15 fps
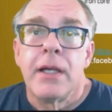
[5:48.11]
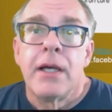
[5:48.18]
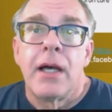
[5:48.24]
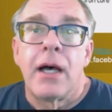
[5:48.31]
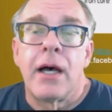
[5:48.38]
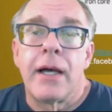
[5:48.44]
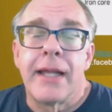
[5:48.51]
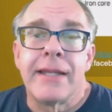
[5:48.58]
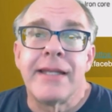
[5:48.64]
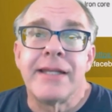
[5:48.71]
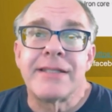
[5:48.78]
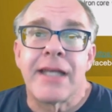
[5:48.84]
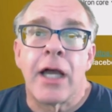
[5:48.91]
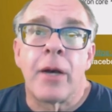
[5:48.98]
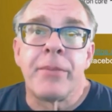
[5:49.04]
And
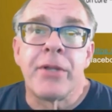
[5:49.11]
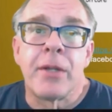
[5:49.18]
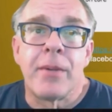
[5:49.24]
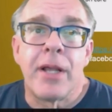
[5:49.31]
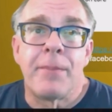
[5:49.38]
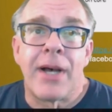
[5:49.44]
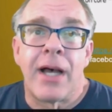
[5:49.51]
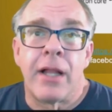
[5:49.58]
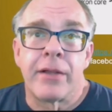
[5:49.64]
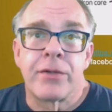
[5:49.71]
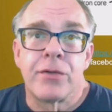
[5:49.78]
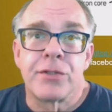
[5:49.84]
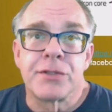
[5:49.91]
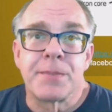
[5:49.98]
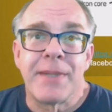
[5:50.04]
these albumin
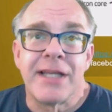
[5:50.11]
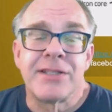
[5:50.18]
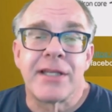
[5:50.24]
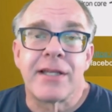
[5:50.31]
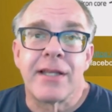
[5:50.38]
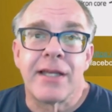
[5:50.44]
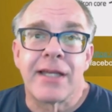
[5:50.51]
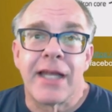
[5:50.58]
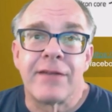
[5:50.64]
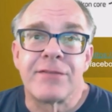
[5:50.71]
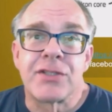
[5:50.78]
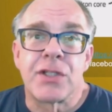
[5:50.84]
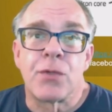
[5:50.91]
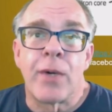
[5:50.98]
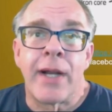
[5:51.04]
molecules basically kind of
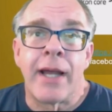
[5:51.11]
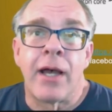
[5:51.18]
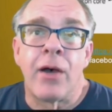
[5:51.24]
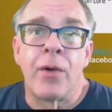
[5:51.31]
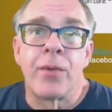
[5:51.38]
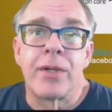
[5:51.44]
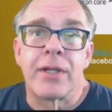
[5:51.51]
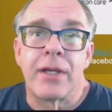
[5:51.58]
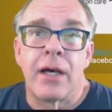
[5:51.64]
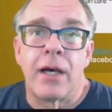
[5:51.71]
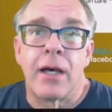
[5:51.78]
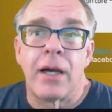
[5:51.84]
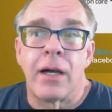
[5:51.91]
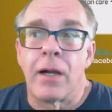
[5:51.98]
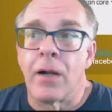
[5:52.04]
surround
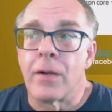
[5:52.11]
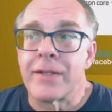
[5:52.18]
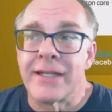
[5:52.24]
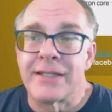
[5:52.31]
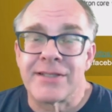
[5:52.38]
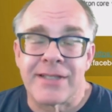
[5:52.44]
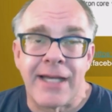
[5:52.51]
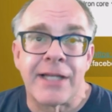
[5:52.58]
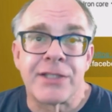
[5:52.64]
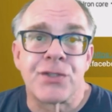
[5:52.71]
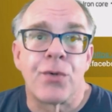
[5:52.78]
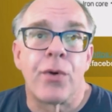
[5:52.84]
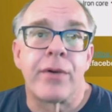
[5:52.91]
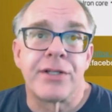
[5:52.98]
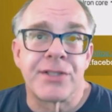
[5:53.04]
our
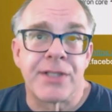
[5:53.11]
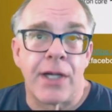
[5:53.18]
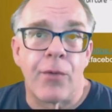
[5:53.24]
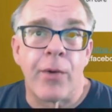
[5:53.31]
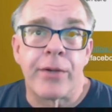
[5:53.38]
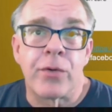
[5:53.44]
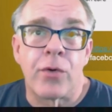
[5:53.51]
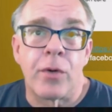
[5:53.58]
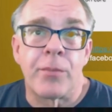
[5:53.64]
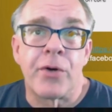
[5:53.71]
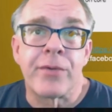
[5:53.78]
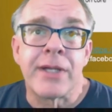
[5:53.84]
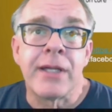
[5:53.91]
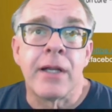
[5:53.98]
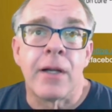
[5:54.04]
testosterone, our steroid
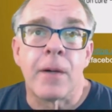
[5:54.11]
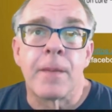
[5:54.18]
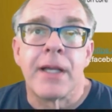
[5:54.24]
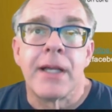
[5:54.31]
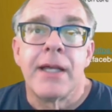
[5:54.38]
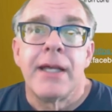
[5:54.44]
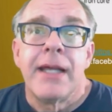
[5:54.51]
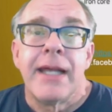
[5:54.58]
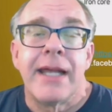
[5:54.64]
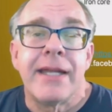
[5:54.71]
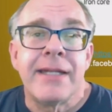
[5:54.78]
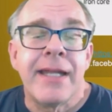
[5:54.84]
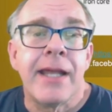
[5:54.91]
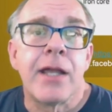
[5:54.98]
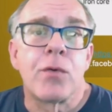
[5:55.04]
hormone here, and
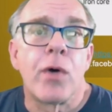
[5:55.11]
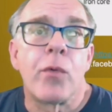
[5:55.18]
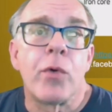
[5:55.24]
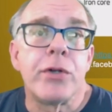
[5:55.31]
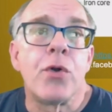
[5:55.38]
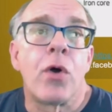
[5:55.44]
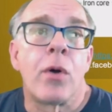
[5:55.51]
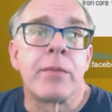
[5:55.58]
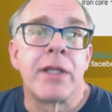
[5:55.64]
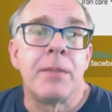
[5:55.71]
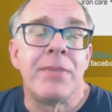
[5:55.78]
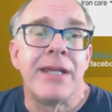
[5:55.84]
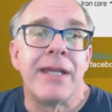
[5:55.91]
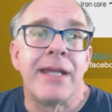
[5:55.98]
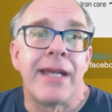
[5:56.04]
take what would normally
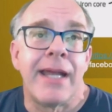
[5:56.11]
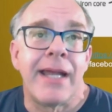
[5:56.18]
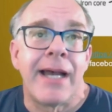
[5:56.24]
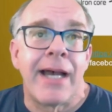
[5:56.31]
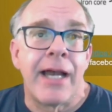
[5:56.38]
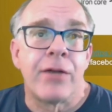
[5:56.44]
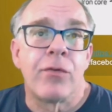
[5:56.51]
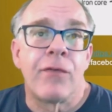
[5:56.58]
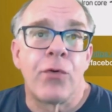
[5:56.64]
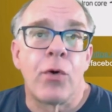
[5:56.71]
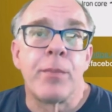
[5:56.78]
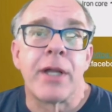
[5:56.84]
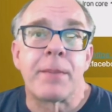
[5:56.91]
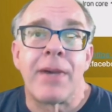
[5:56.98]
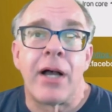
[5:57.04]
be a
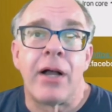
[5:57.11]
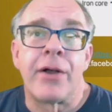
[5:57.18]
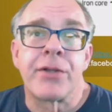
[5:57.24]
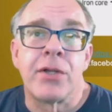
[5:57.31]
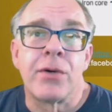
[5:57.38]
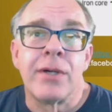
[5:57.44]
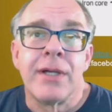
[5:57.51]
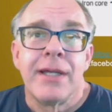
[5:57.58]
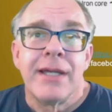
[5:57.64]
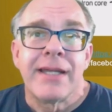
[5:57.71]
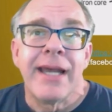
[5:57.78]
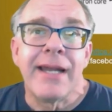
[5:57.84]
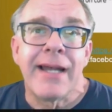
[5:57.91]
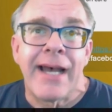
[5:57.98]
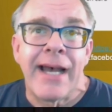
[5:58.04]
hydrophobic molecule,
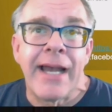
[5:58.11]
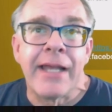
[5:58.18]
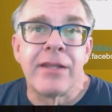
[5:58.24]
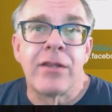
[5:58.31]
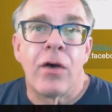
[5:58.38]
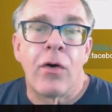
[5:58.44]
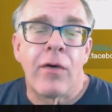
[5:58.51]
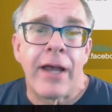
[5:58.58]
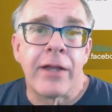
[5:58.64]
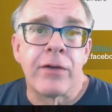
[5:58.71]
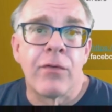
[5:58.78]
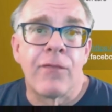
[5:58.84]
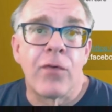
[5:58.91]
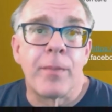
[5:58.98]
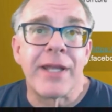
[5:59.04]
kind of hide the
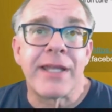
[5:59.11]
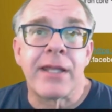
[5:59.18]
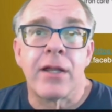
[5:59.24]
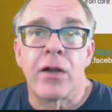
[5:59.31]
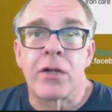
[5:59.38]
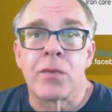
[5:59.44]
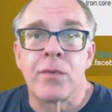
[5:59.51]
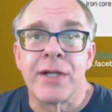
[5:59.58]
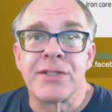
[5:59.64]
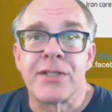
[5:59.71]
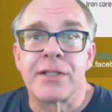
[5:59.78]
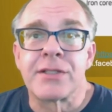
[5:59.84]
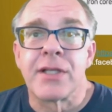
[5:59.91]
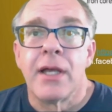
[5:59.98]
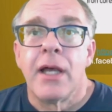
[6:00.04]
hydrophobic
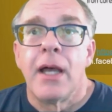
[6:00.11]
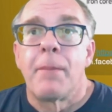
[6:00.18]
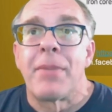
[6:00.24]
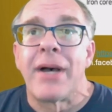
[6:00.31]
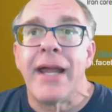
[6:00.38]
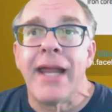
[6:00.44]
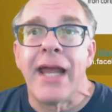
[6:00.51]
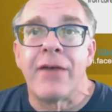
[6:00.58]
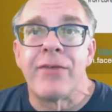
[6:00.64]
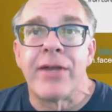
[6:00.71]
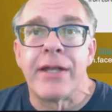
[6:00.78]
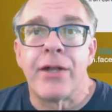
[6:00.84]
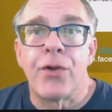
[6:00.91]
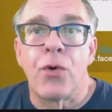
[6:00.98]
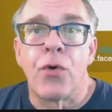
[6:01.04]
characteristics by
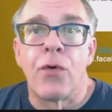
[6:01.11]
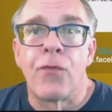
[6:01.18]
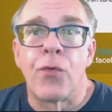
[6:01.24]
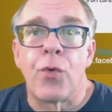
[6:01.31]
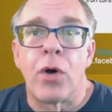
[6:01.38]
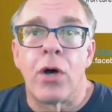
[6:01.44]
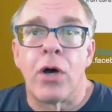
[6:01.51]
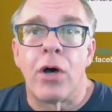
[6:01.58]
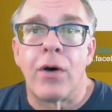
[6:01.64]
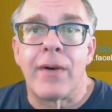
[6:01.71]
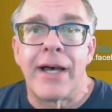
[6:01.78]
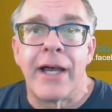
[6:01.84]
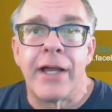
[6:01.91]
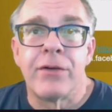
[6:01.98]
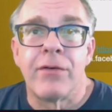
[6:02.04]
having an overall
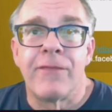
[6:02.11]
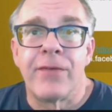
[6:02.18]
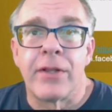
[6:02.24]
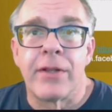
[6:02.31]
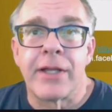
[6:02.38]
hydrophilic